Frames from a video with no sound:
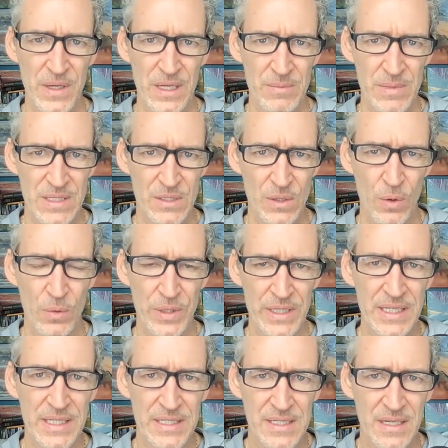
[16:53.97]
that can be sold
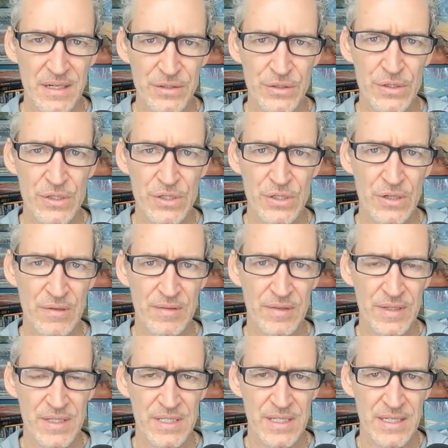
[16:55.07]
against
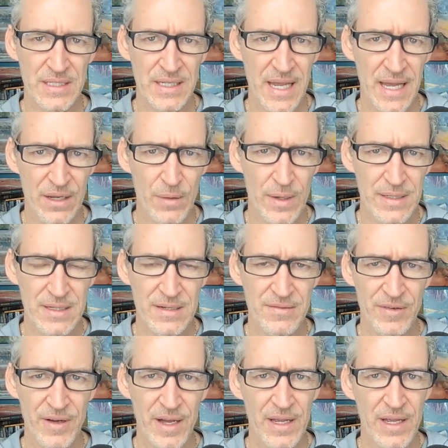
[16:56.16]
underserved listings and how to
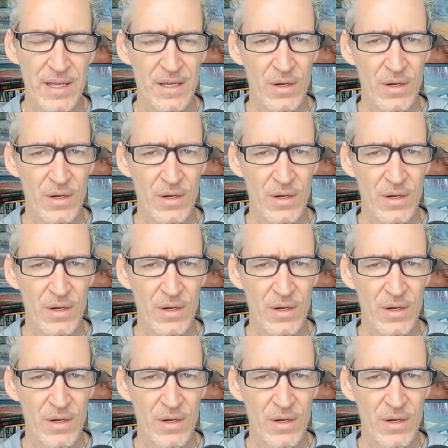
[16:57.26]
identify